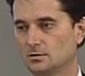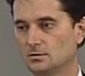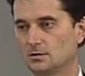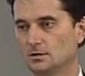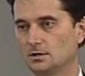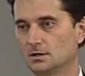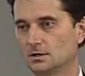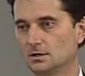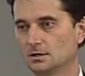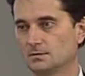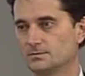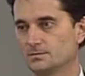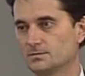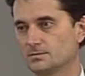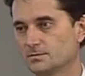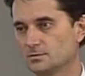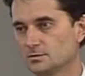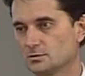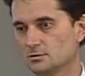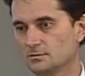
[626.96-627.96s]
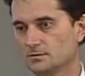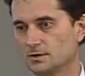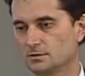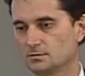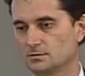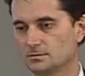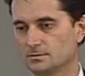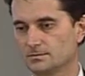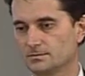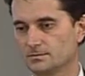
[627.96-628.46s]
not
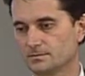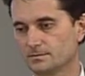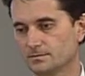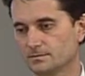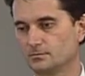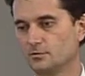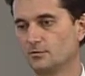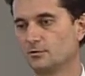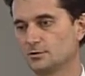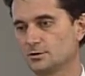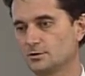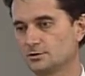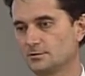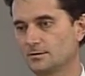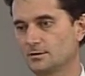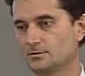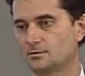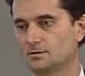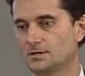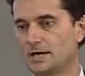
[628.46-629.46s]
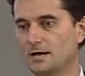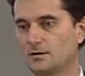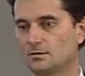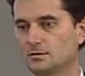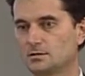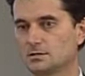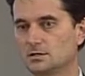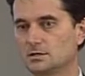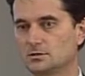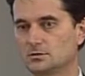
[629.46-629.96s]
accessible? There are
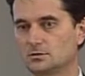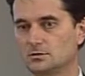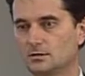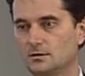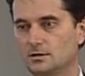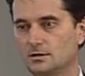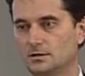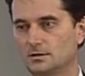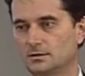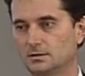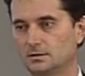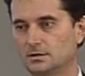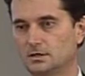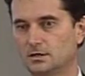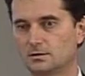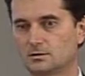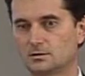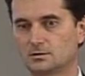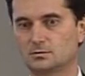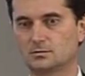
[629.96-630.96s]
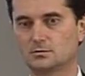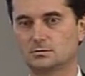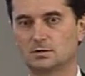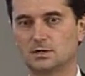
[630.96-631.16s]
no European